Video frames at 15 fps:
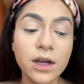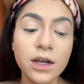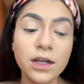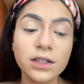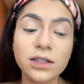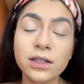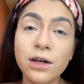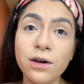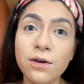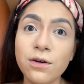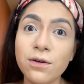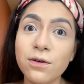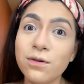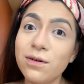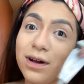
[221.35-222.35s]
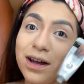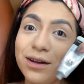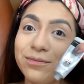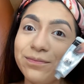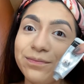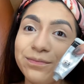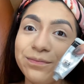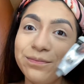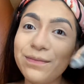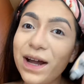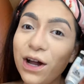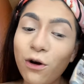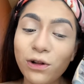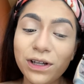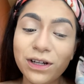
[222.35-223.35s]
So my
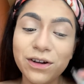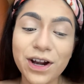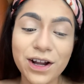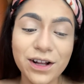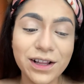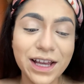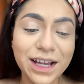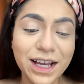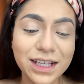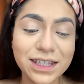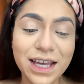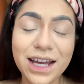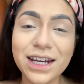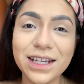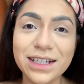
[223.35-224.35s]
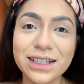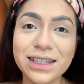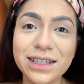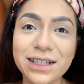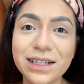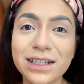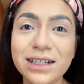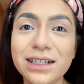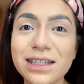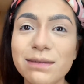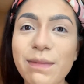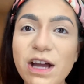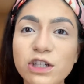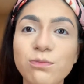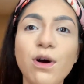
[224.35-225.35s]
holy grail, like I said, is the
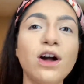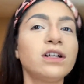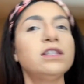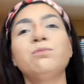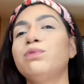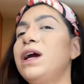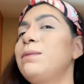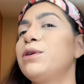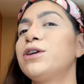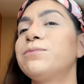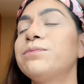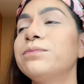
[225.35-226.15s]
Smashbox primer.